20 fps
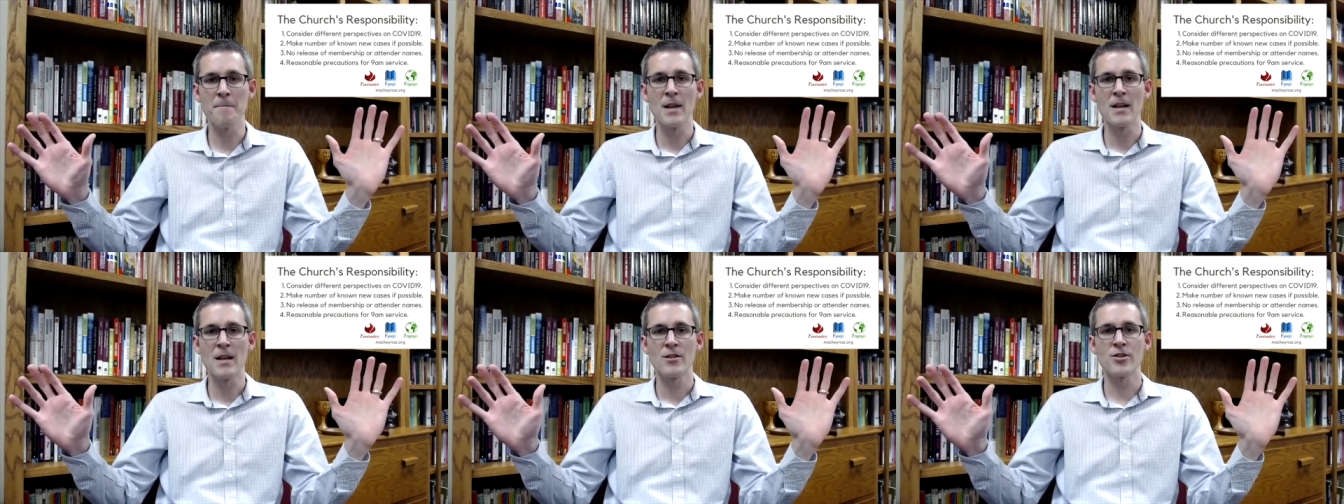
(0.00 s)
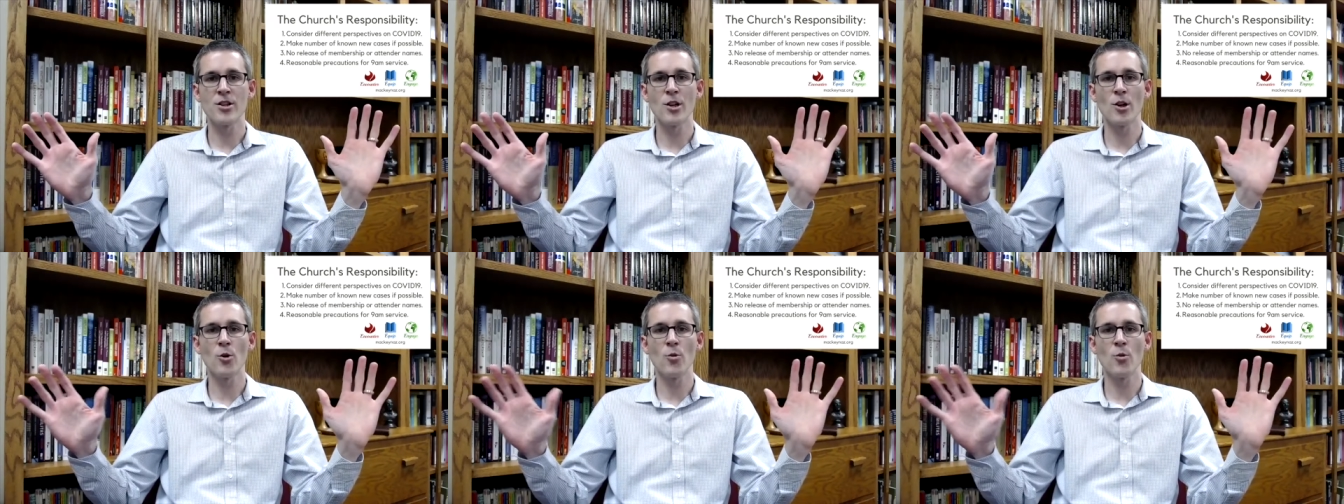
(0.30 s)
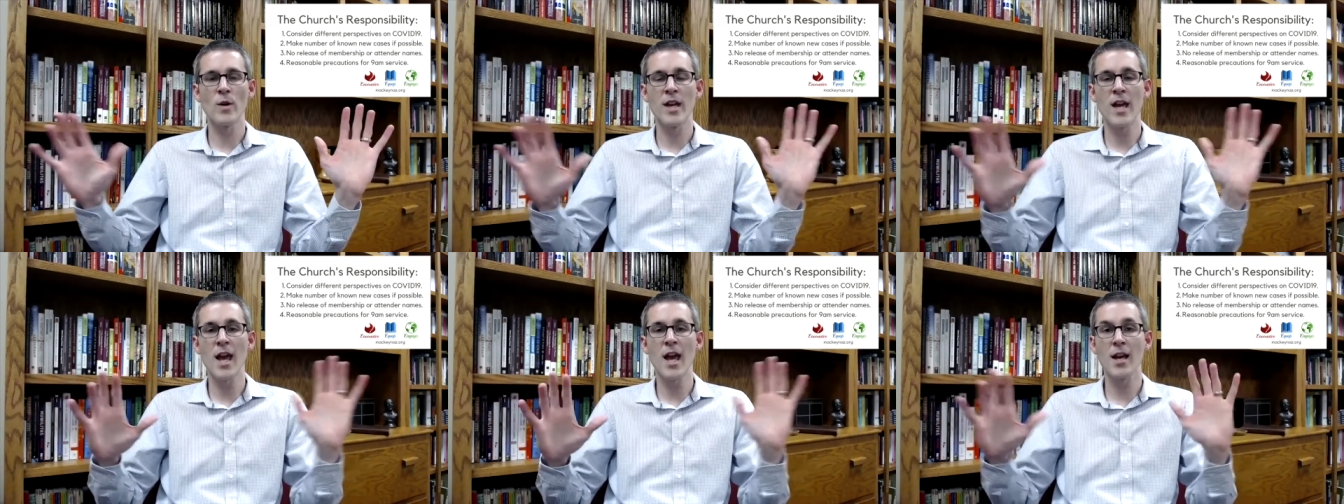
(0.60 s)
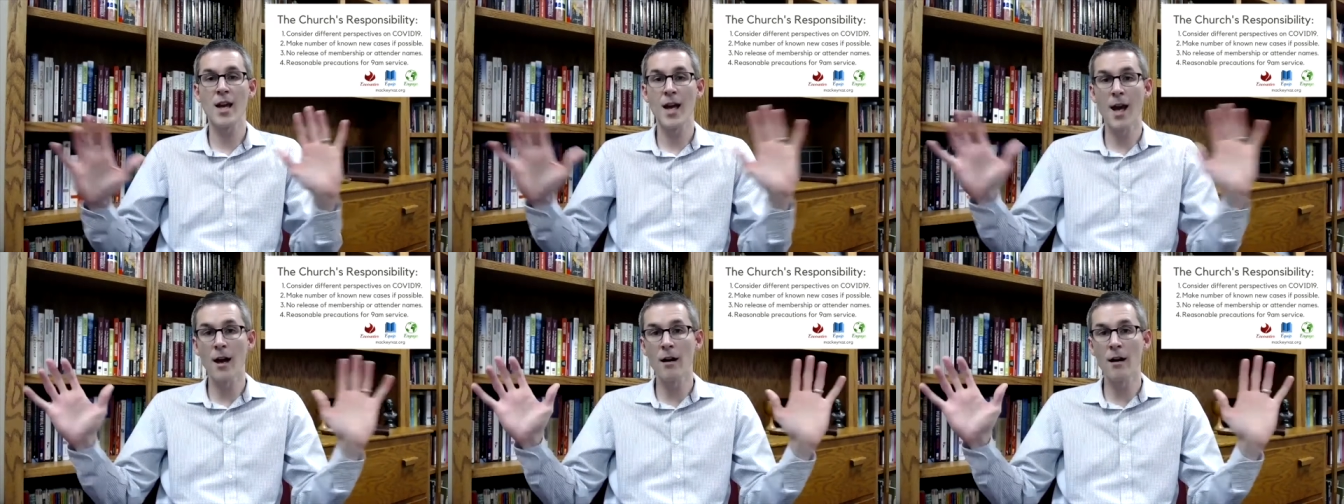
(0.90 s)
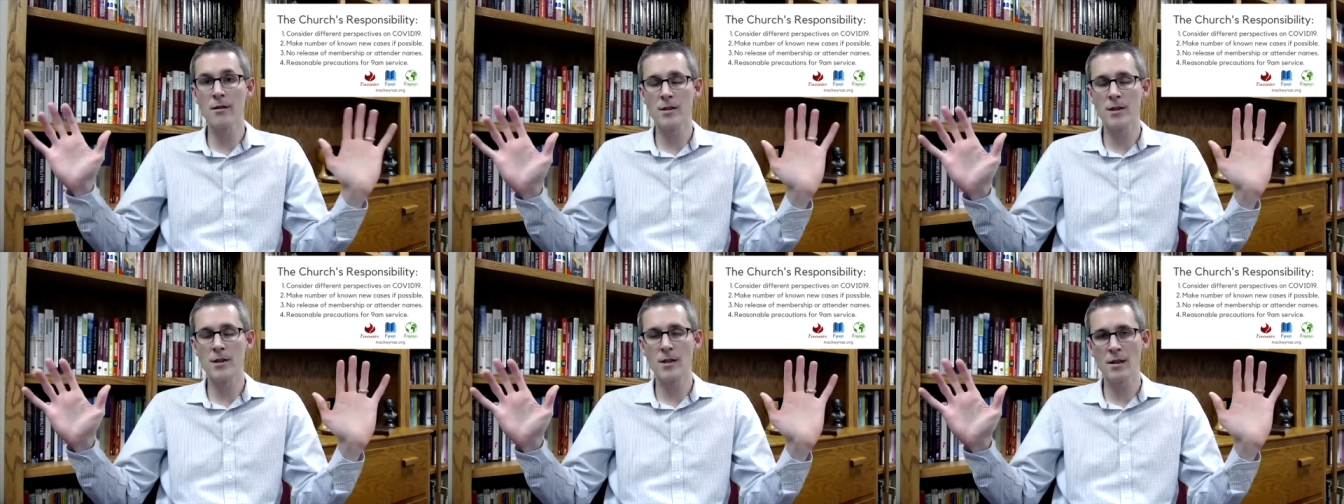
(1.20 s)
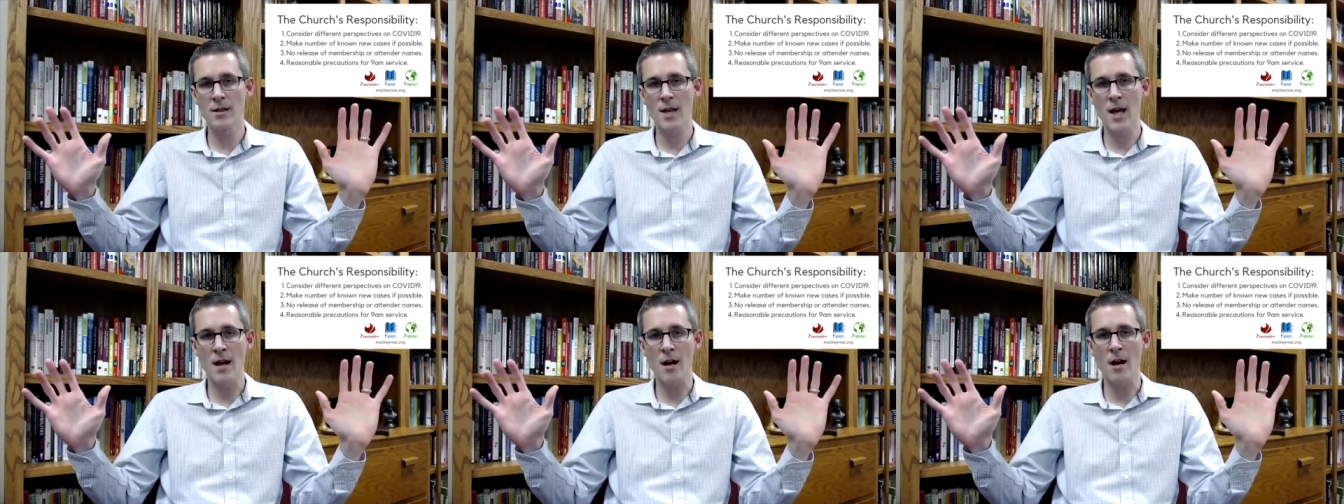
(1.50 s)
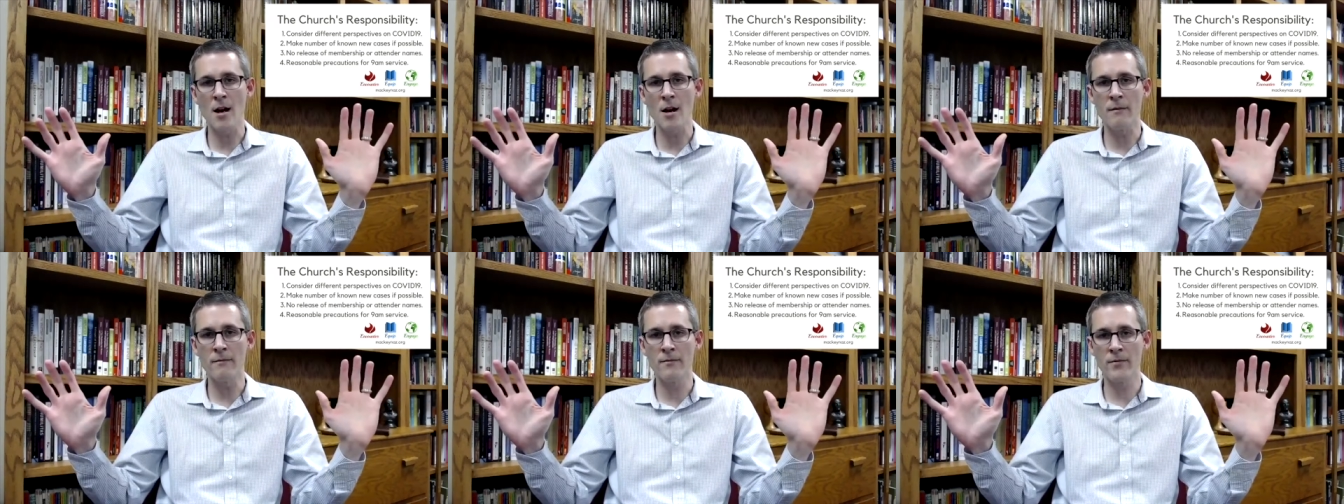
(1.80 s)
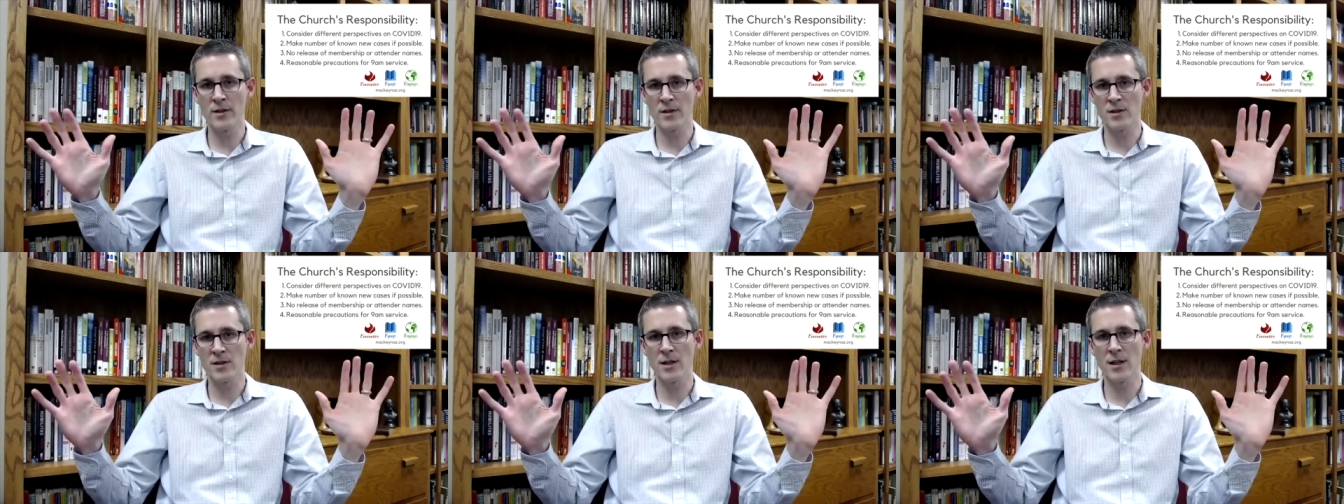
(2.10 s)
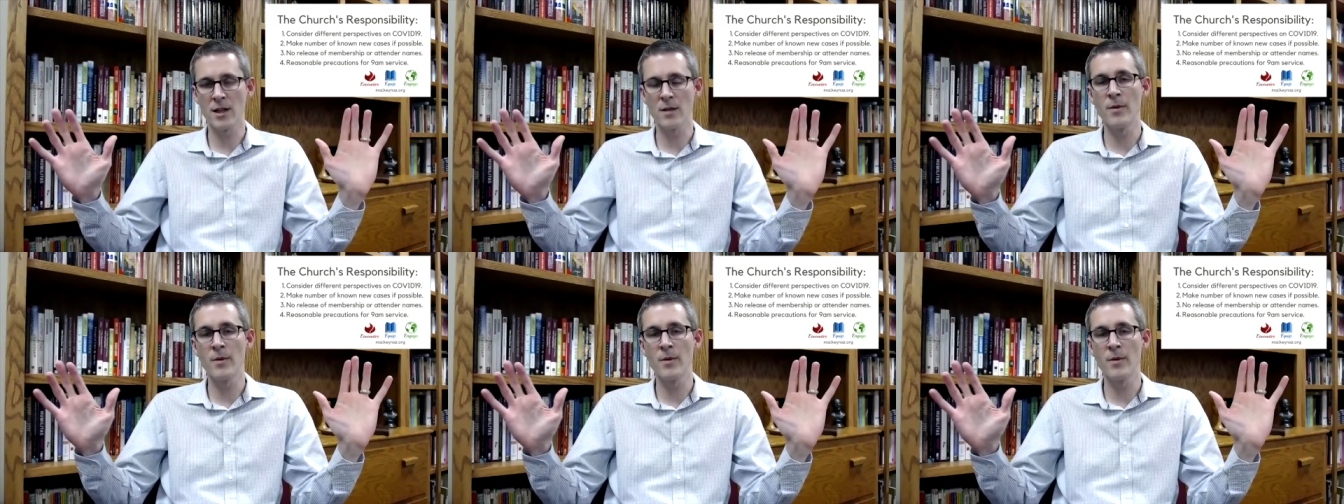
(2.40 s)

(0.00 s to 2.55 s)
So we can't guarantee that, obviously,